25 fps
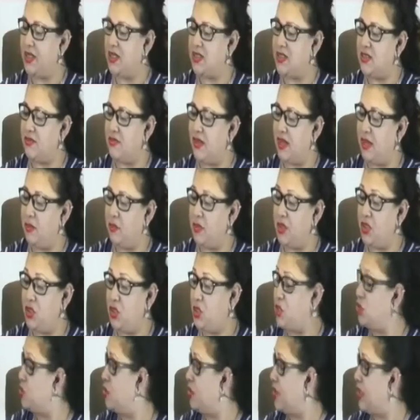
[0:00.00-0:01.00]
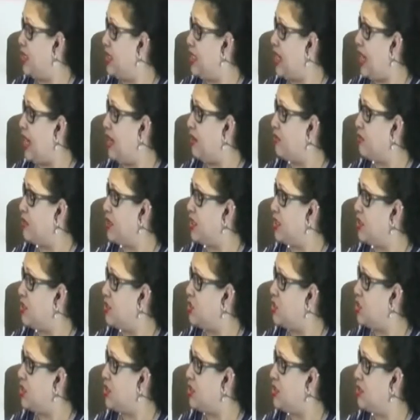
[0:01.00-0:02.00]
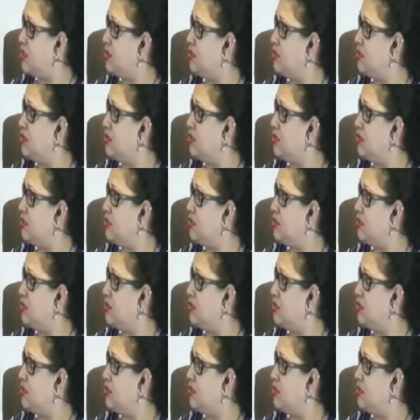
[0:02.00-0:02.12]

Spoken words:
development, you're talking agriculture?